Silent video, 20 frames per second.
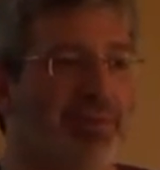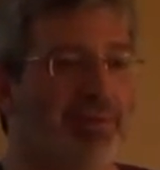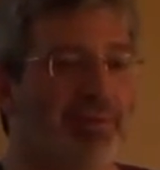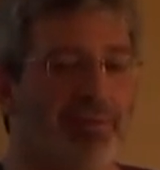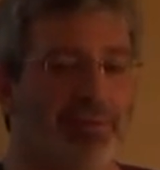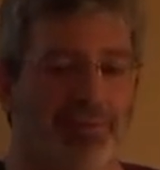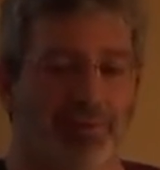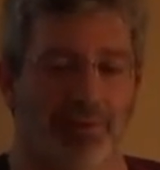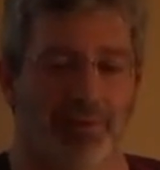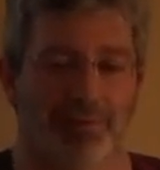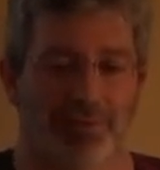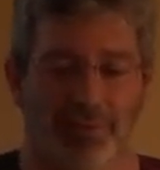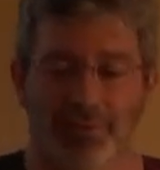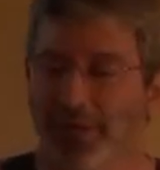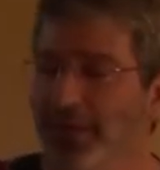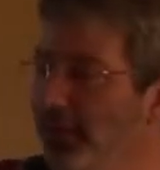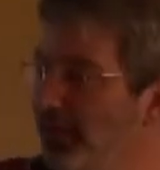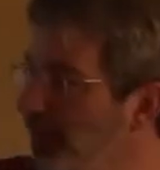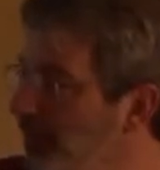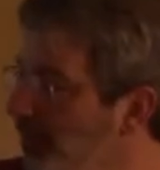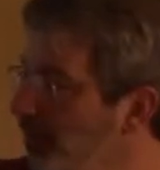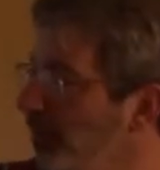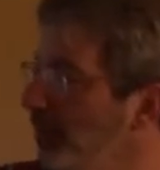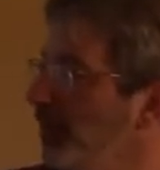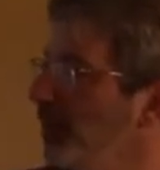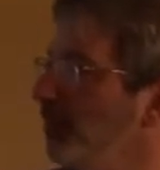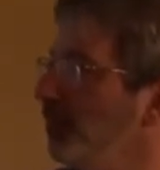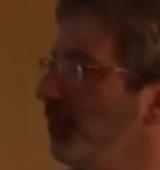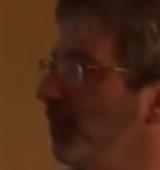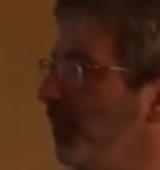is an
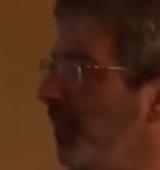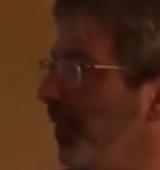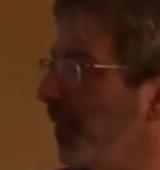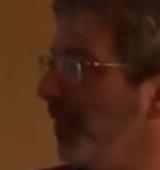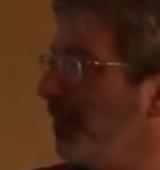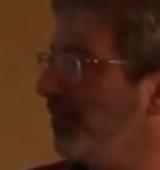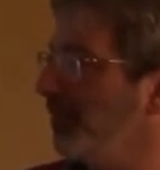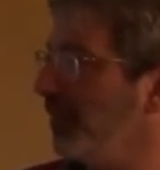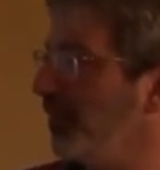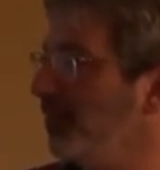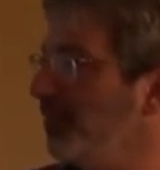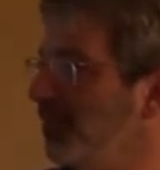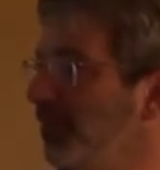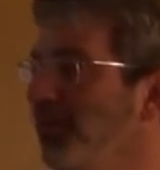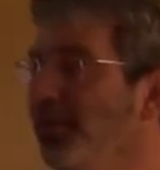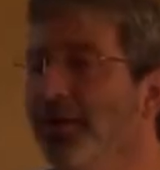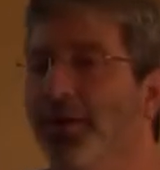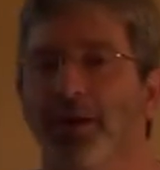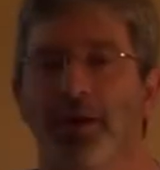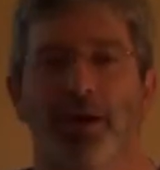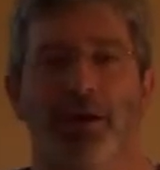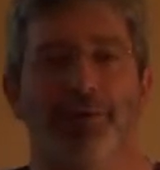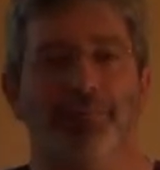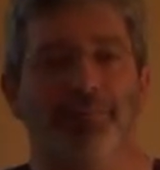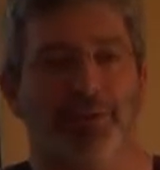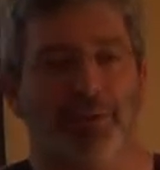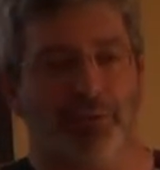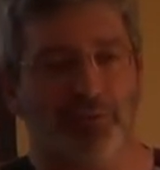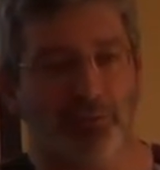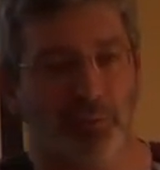iterative process of
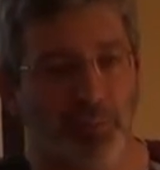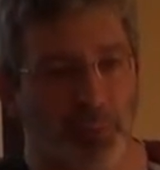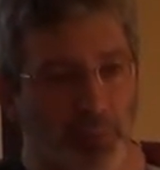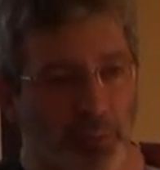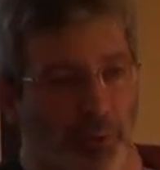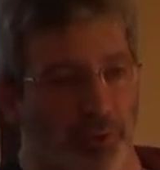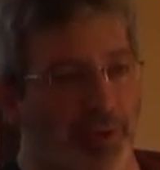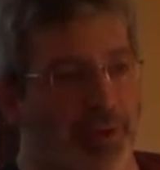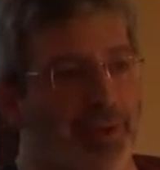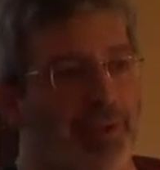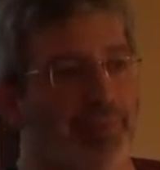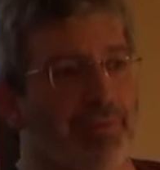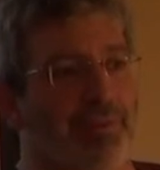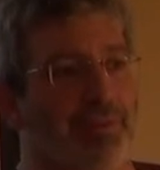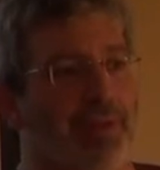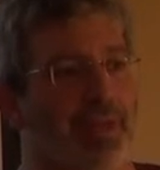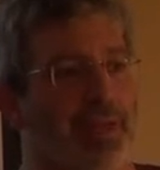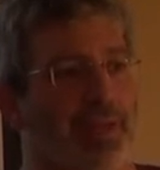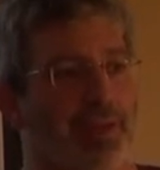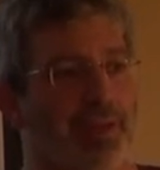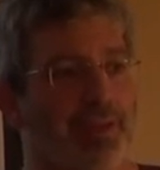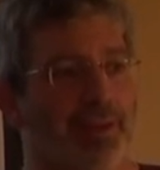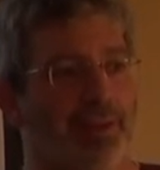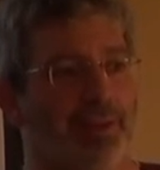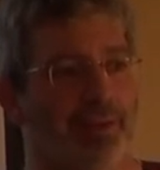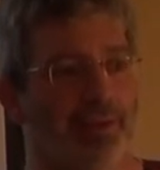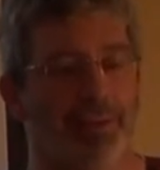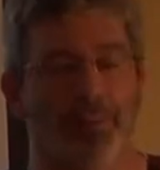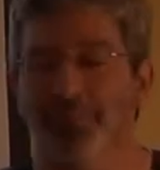exploring the data,